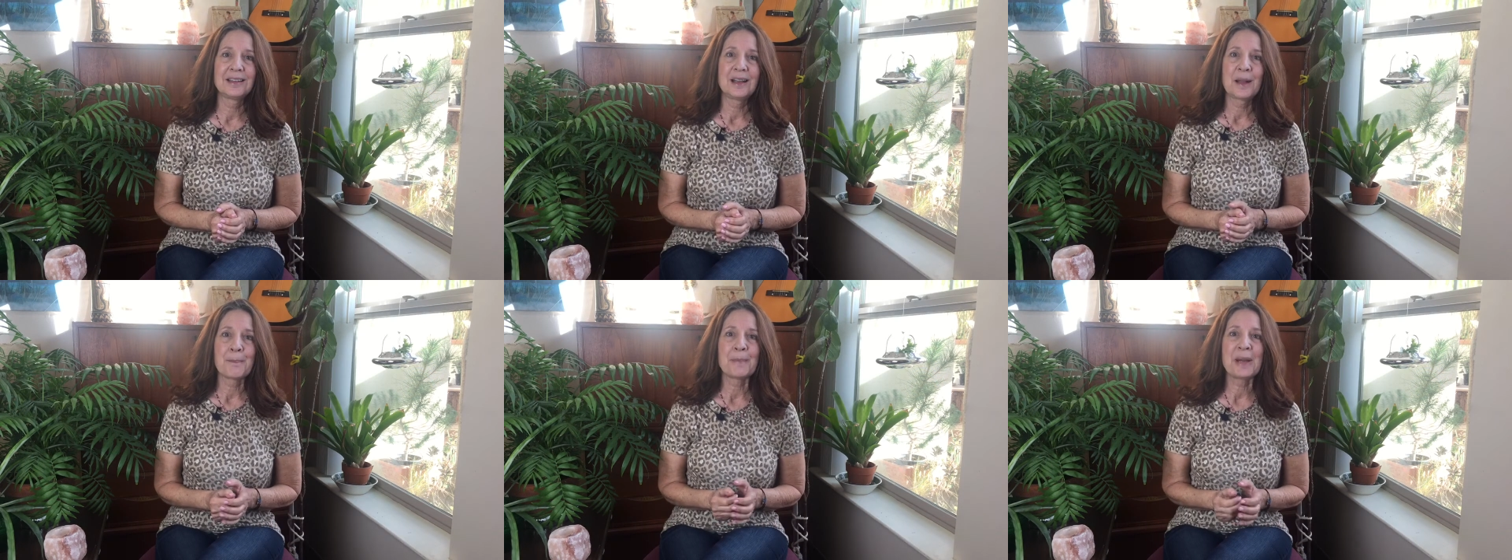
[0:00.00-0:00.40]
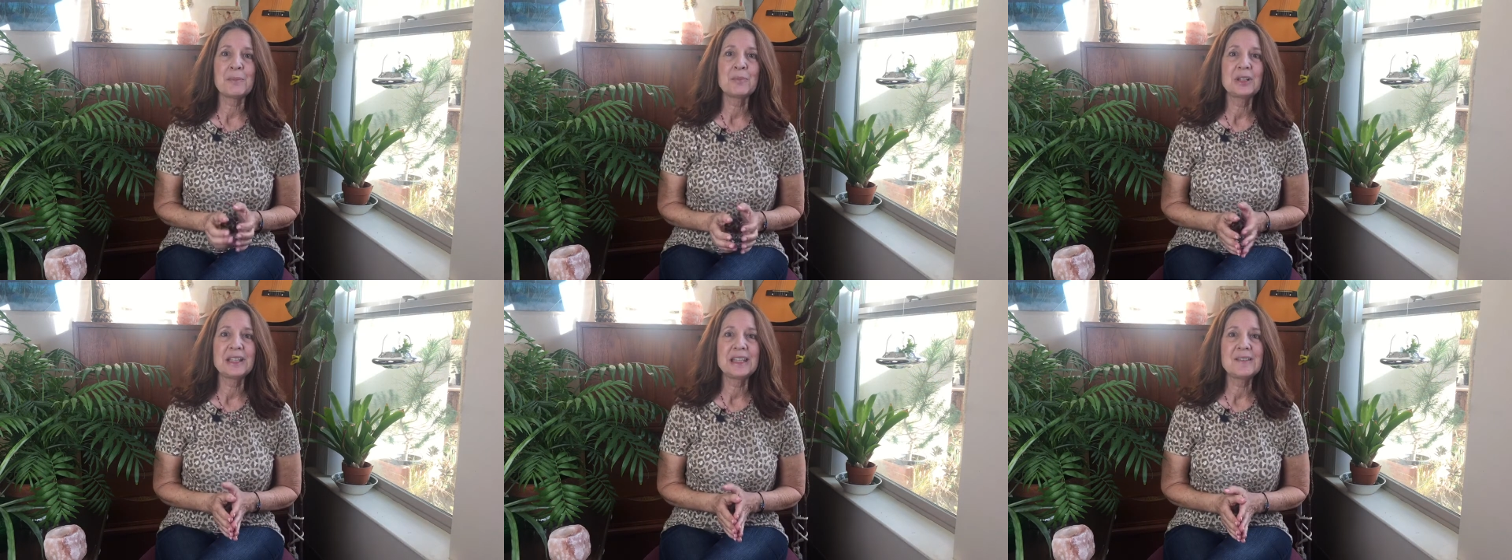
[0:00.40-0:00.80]
My
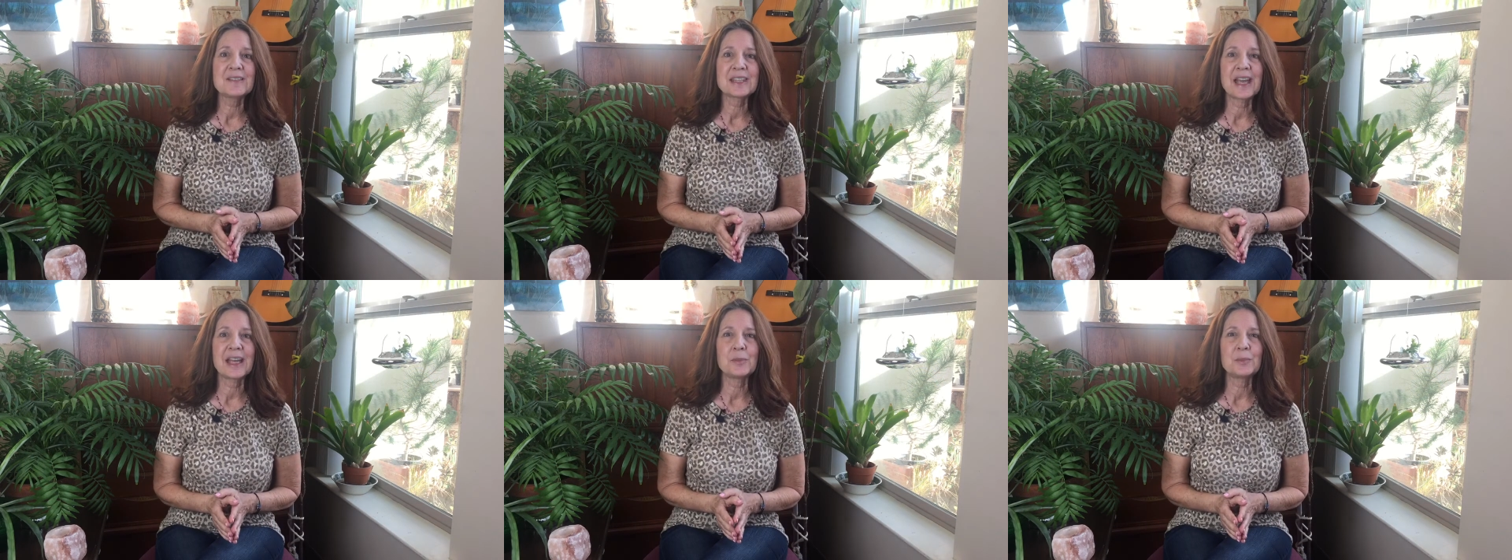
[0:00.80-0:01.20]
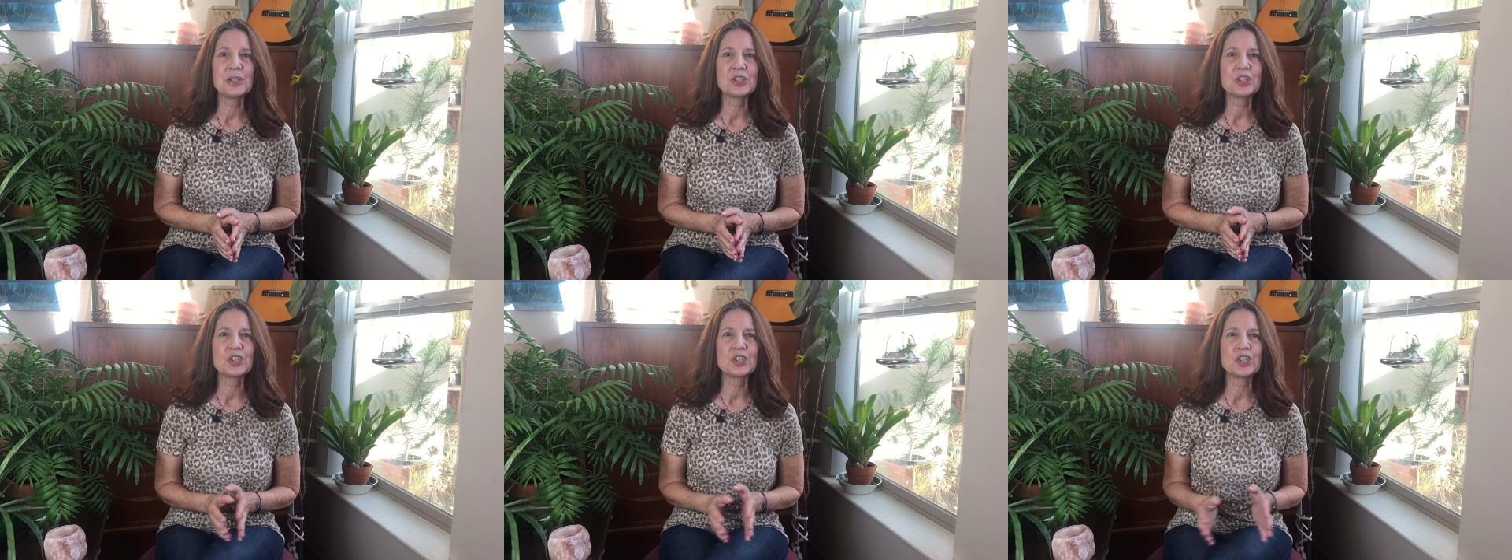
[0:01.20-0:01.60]
beliefs had been
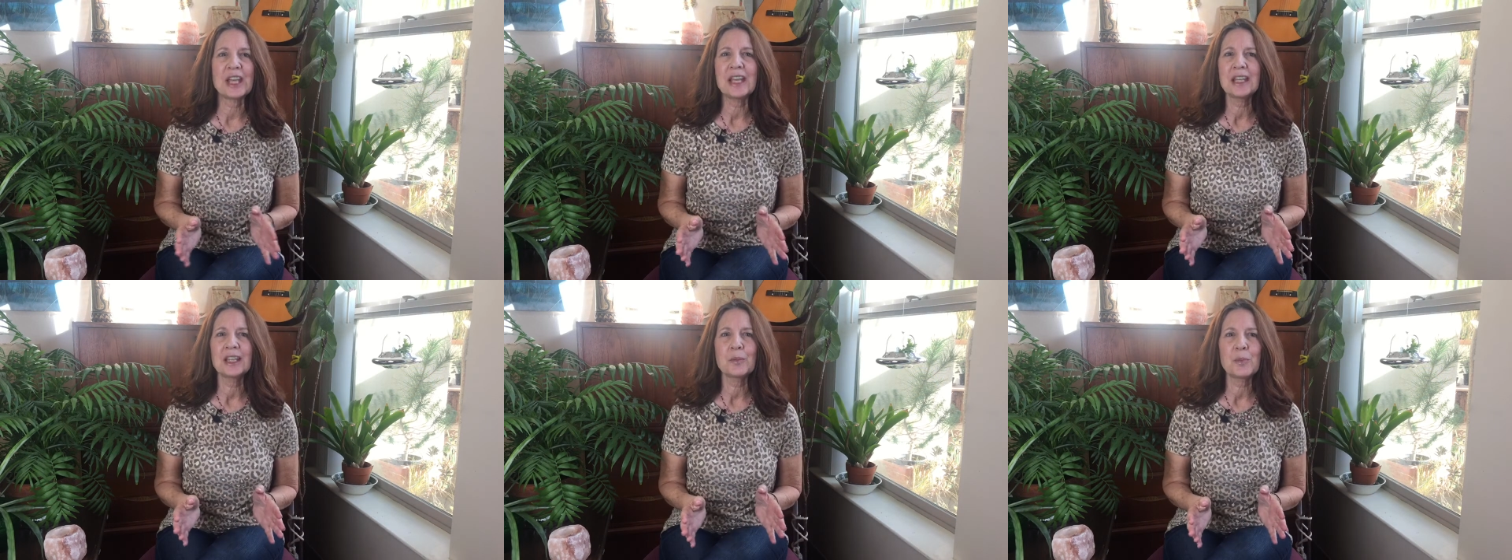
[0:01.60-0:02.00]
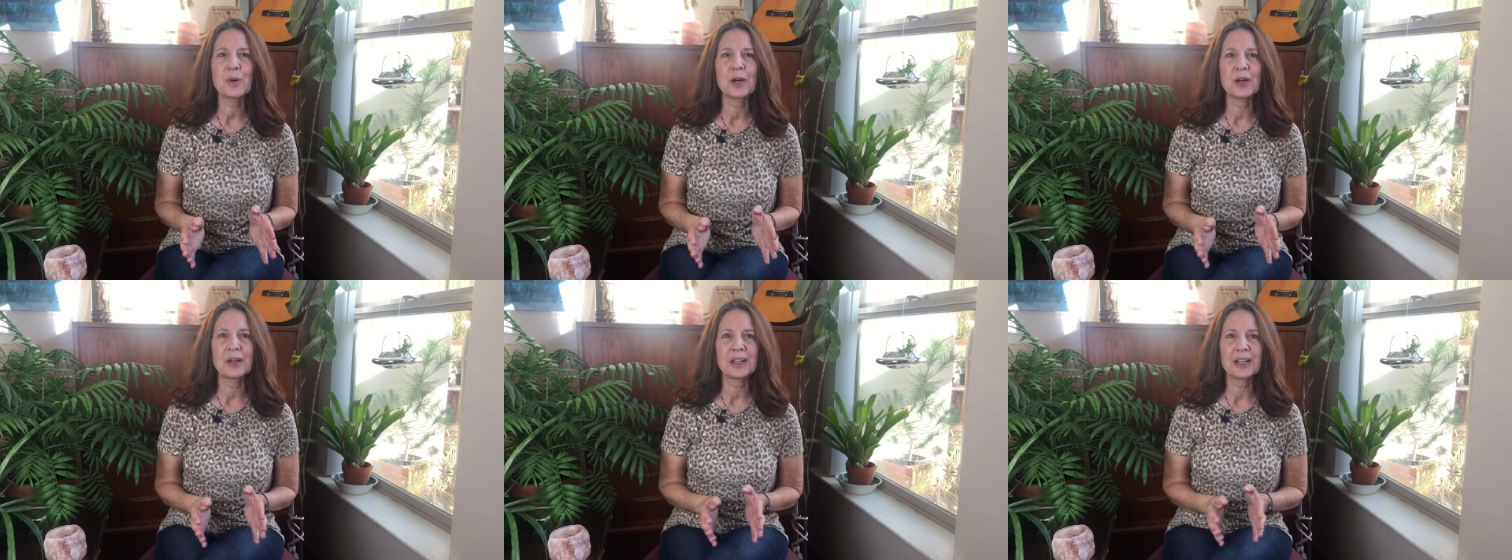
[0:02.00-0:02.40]
shaken
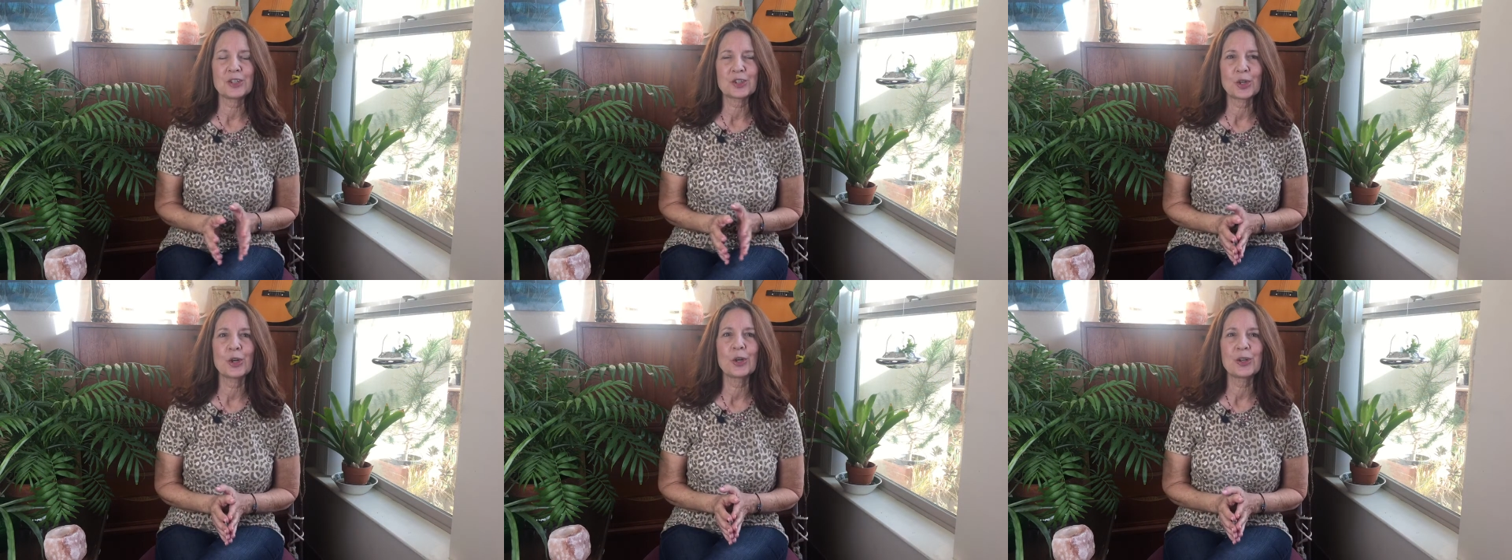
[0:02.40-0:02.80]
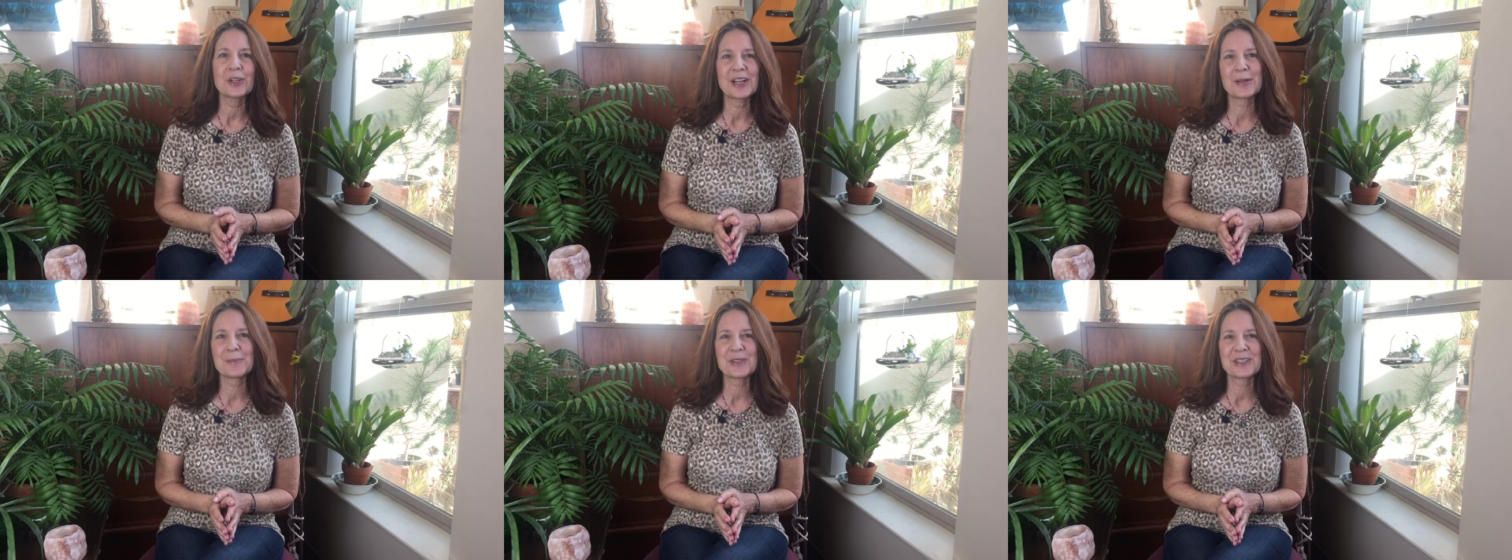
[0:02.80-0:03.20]
apart and turned
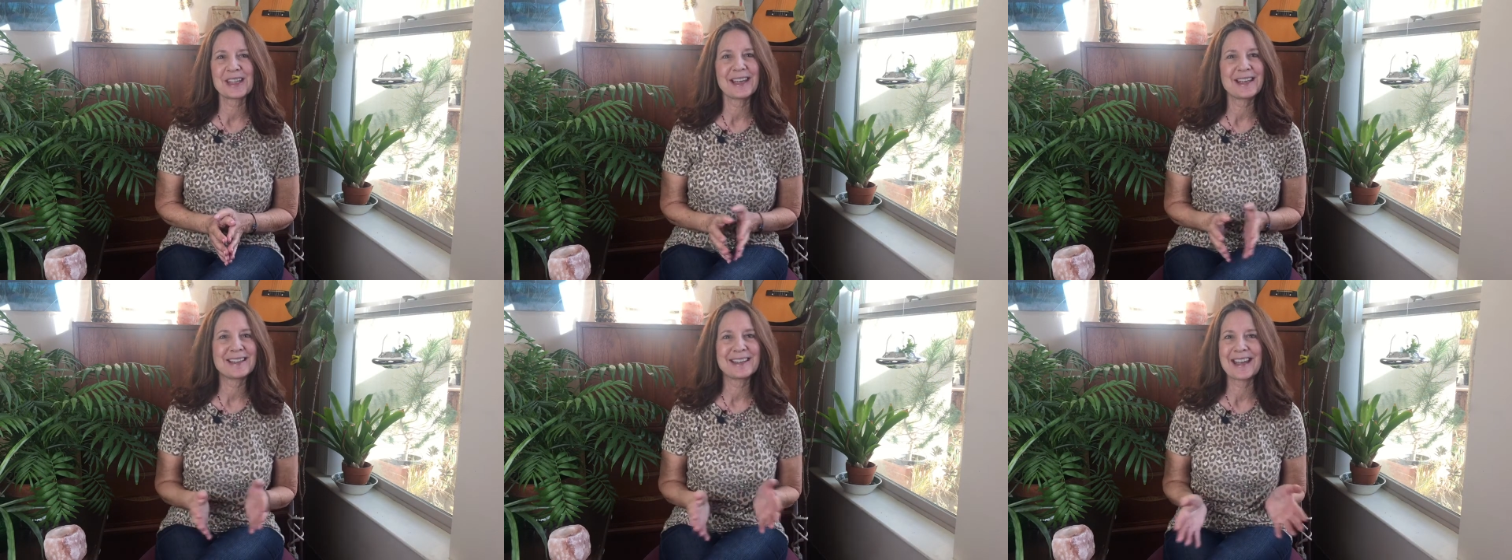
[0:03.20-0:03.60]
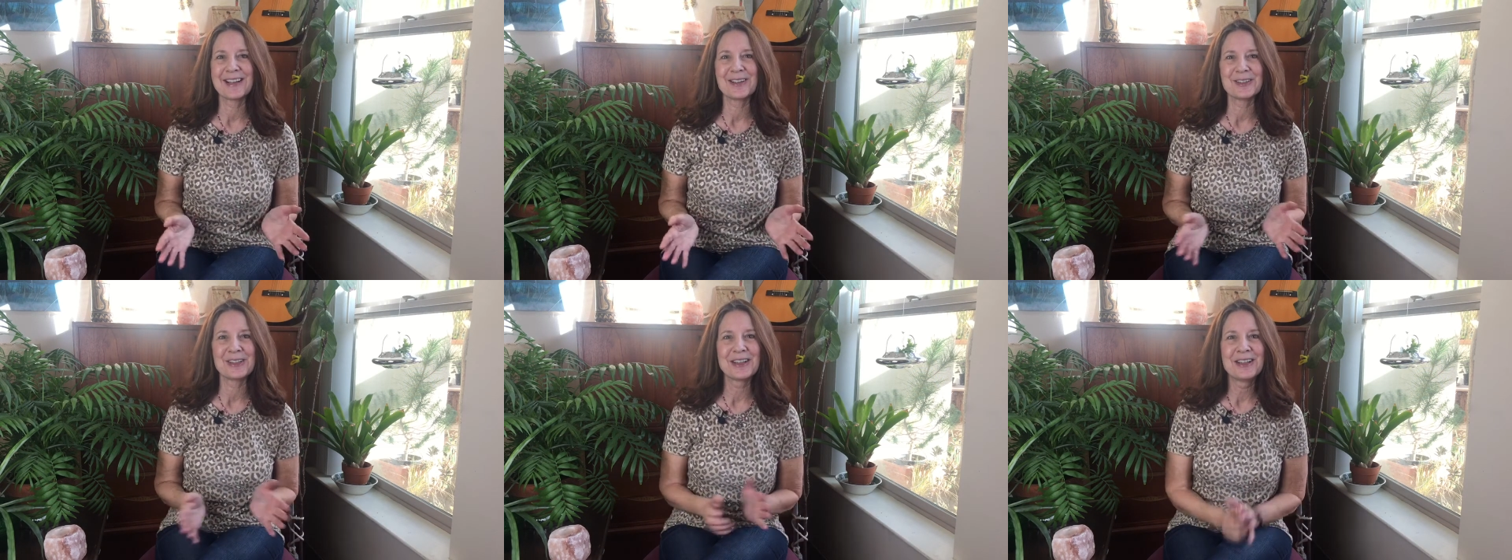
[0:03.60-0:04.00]
upside
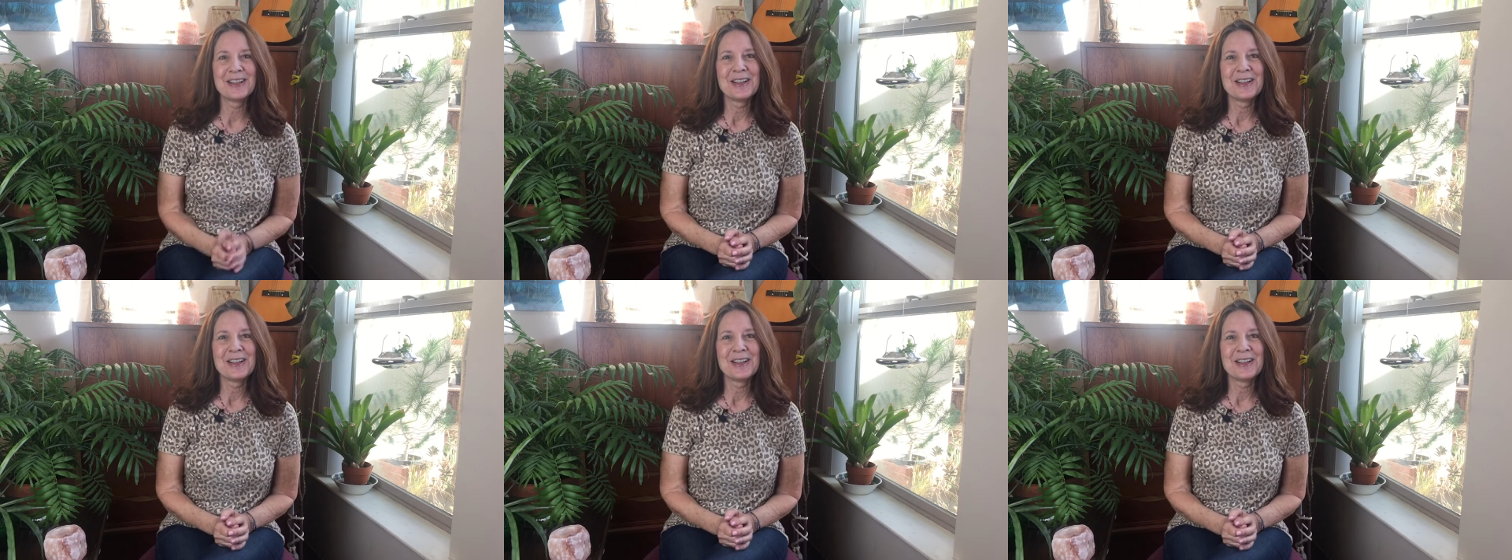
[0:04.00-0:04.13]
down.